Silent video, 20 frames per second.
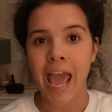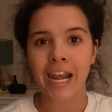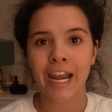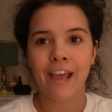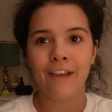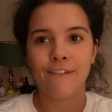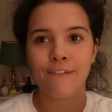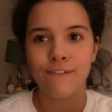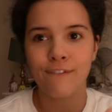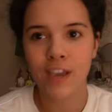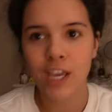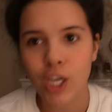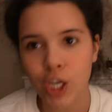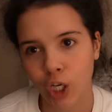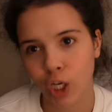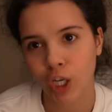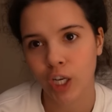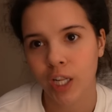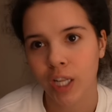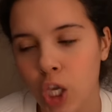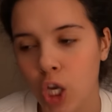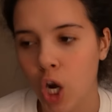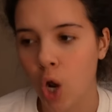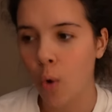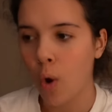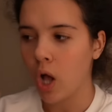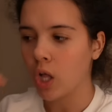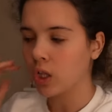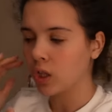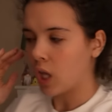And I figured, you
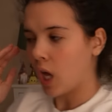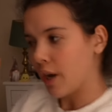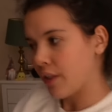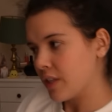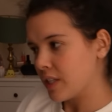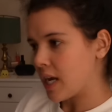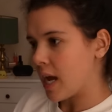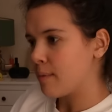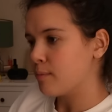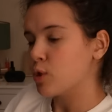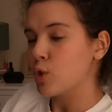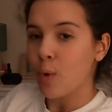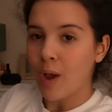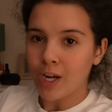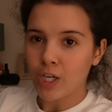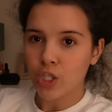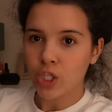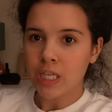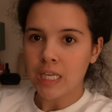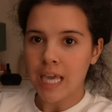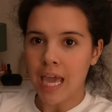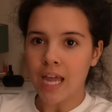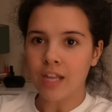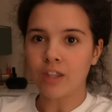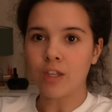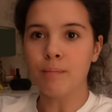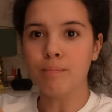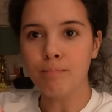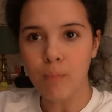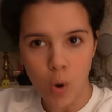know, a lot of the times you actually get
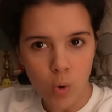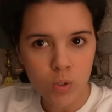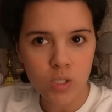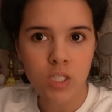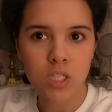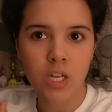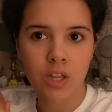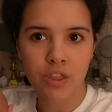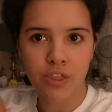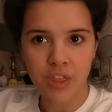the most